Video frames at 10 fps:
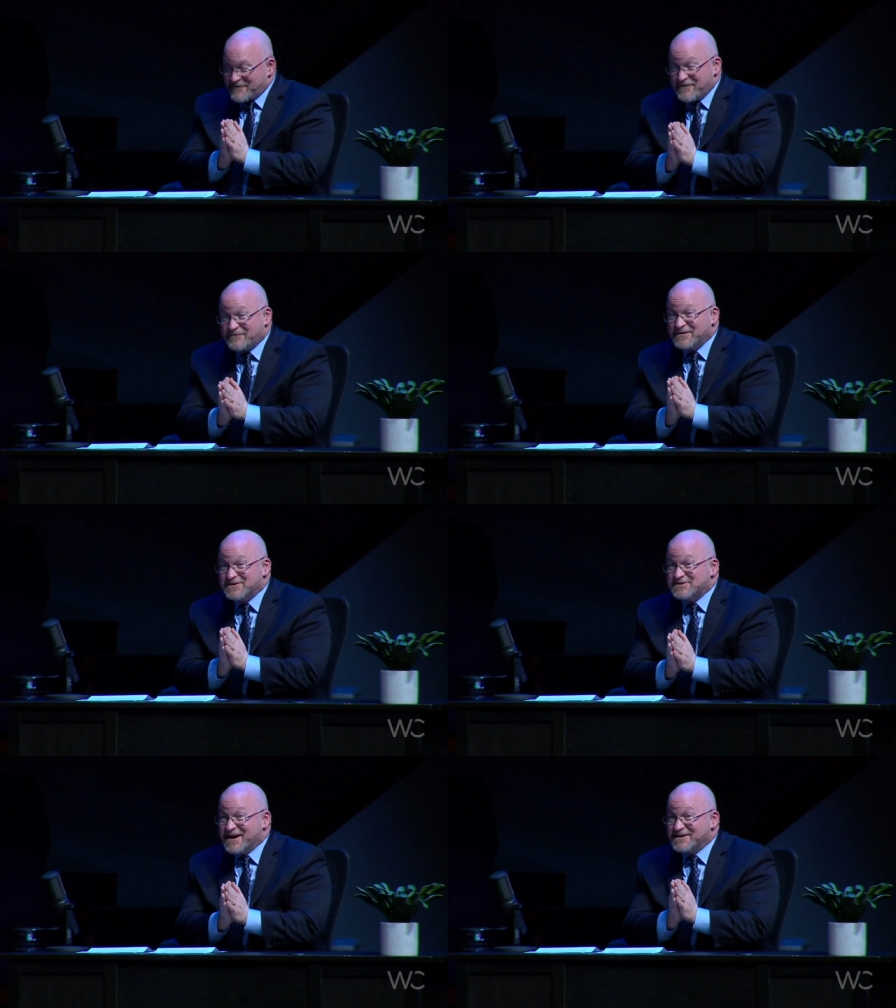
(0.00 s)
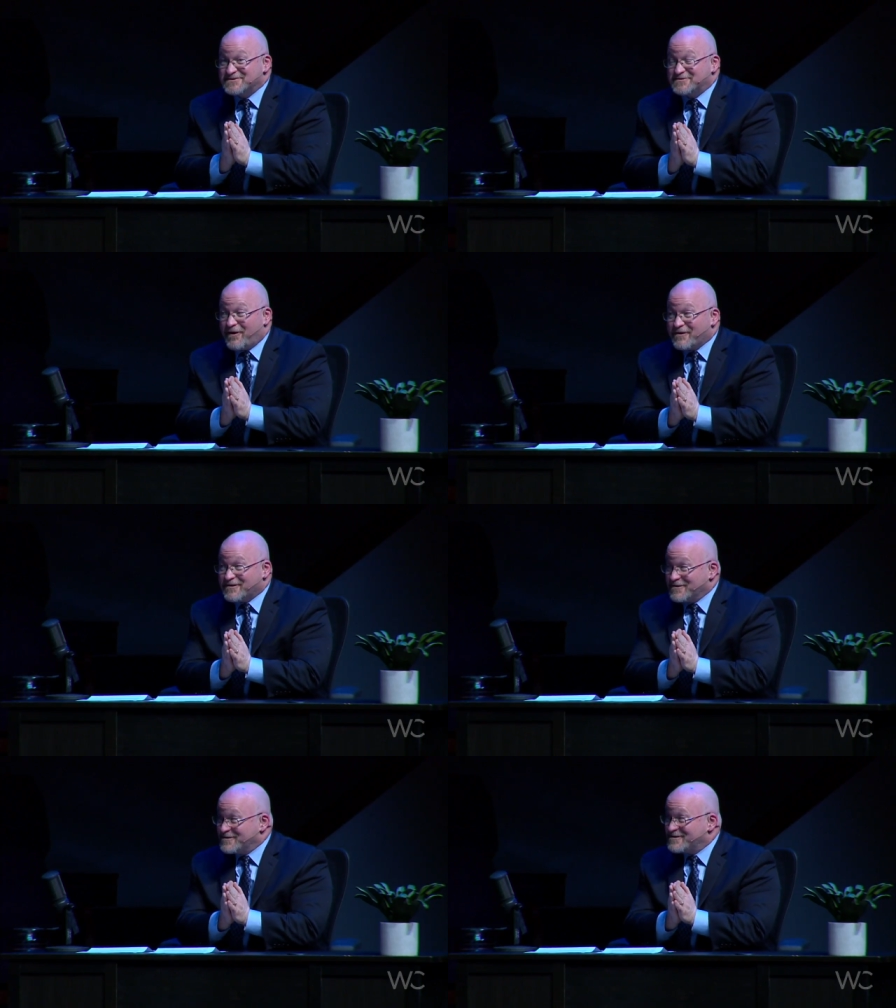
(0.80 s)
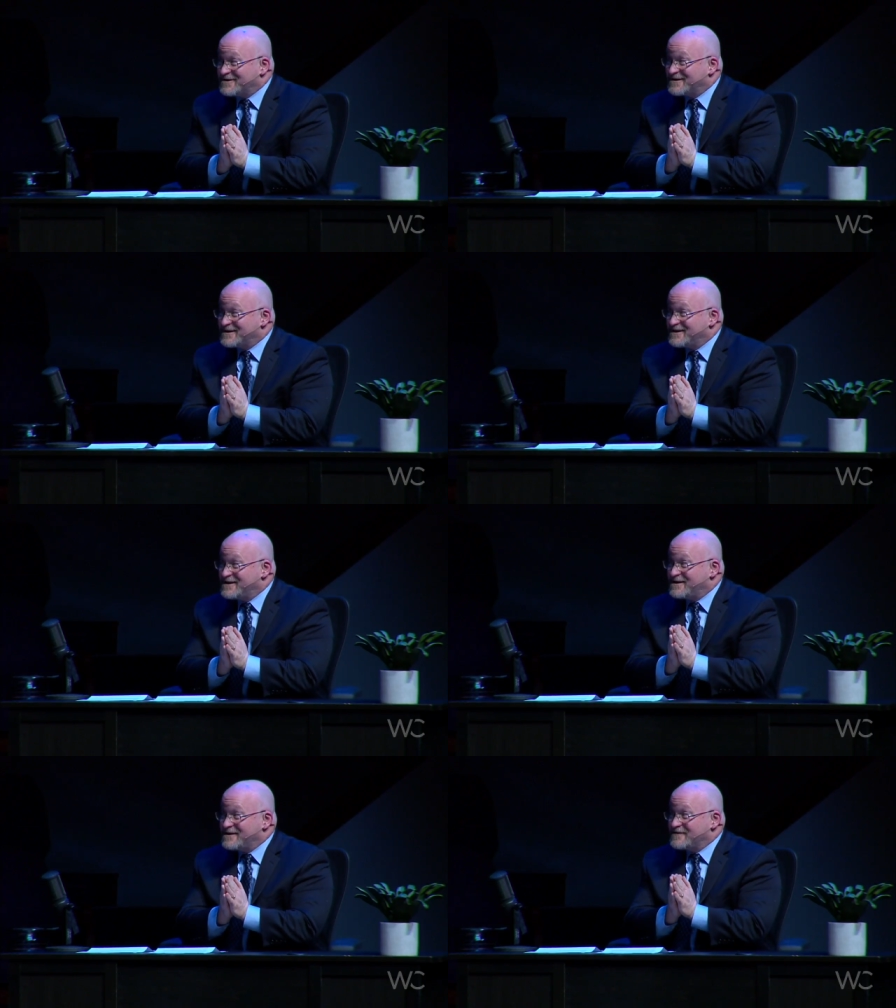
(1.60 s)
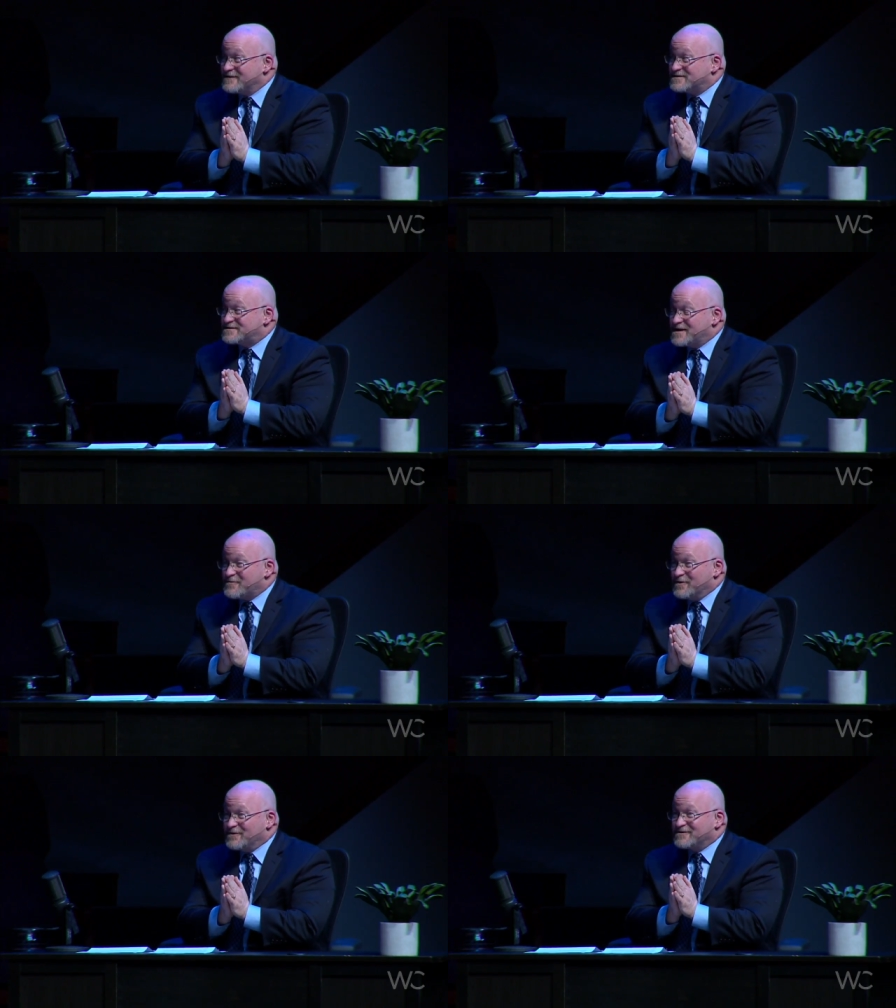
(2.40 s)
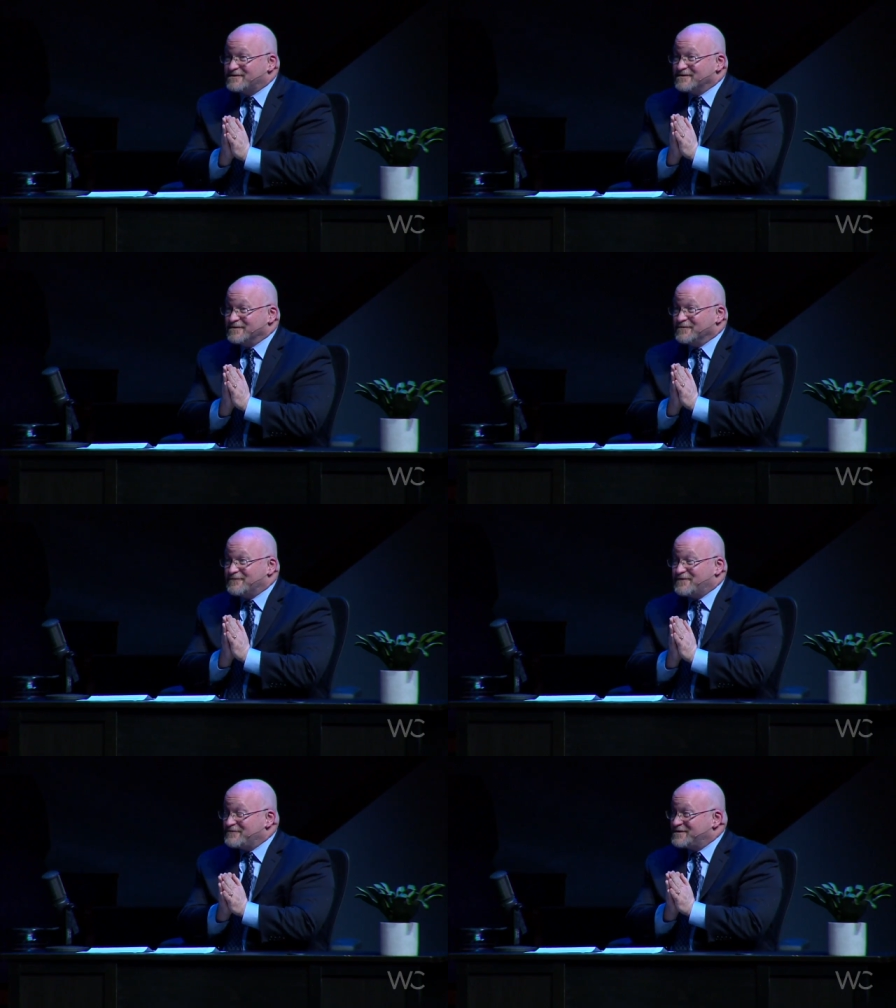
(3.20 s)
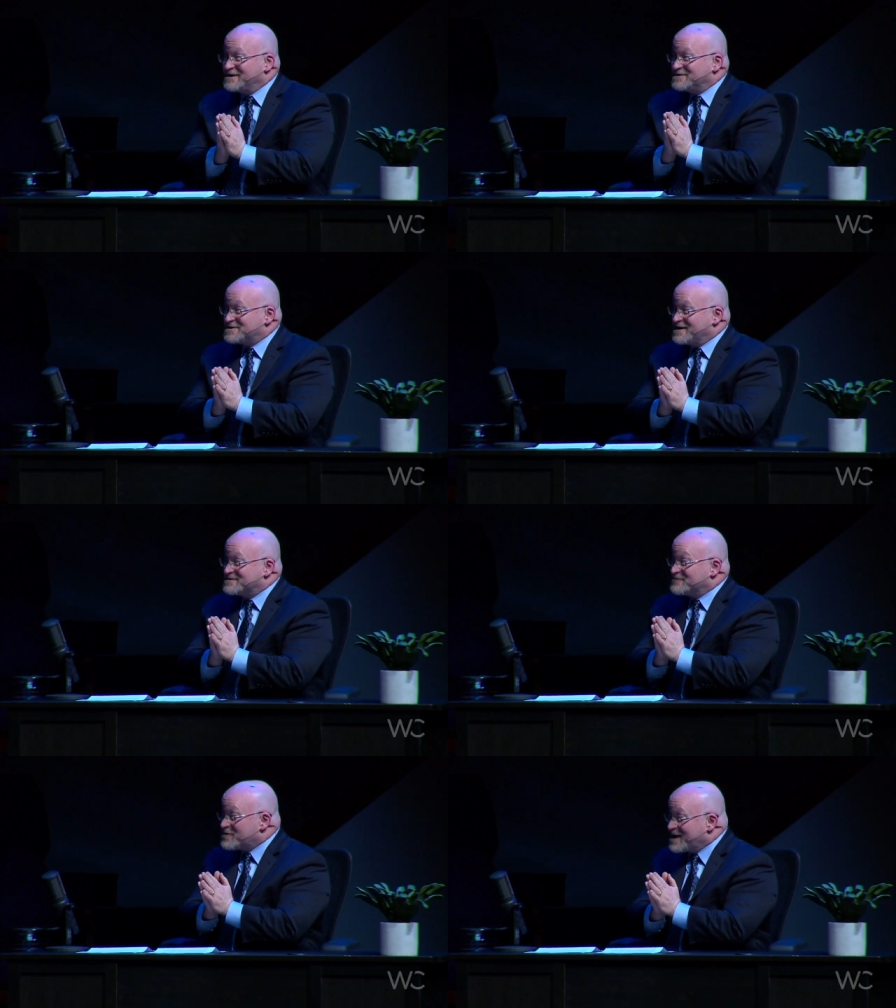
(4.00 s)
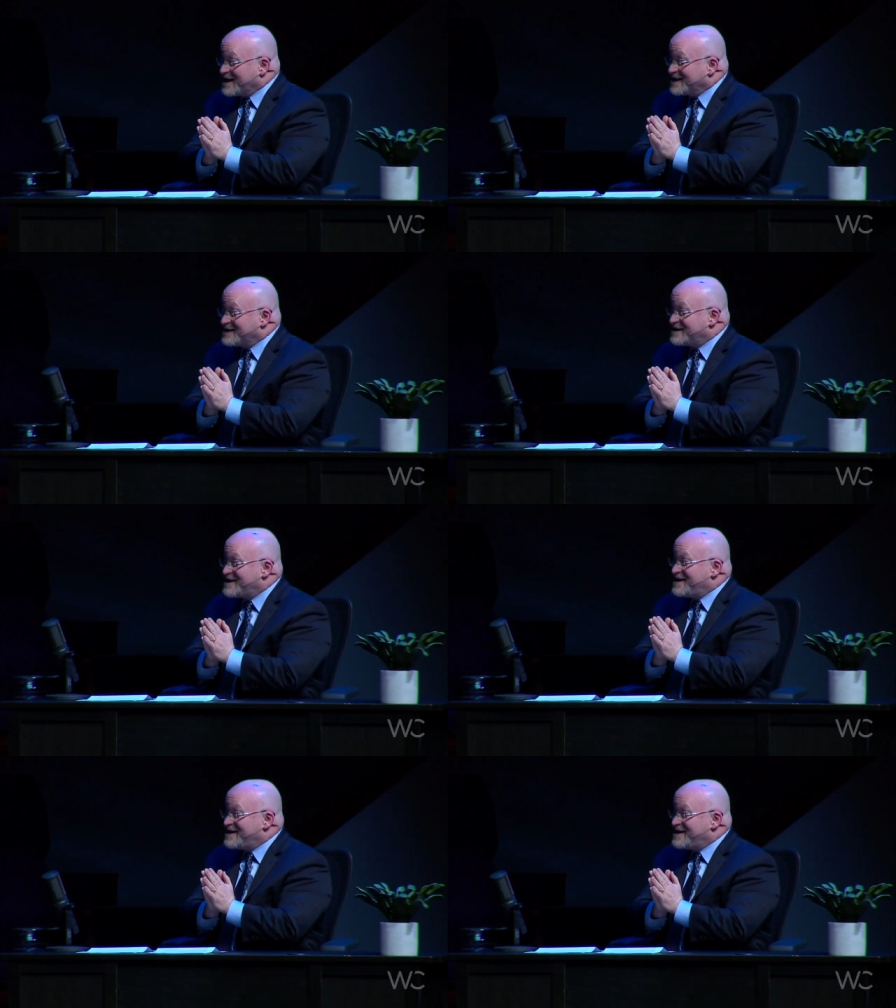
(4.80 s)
50 Shades Darker, the sequel to 50 Shades of Grey.